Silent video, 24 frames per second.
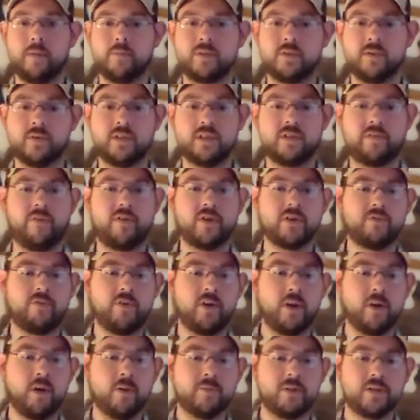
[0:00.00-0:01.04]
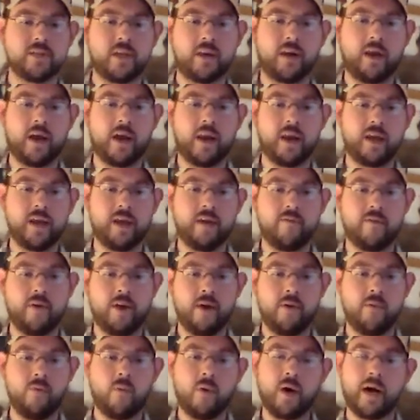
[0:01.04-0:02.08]
So in this first video I'm just going to kind of give
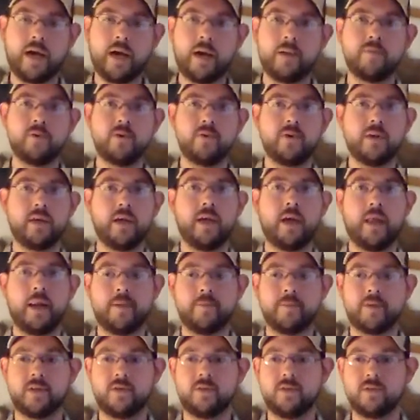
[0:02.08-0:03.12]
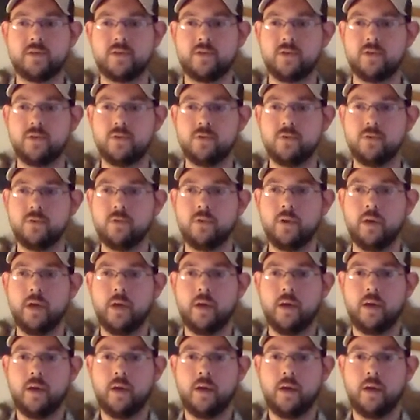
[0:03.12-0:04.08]
a why I'm doing it, and I'm going to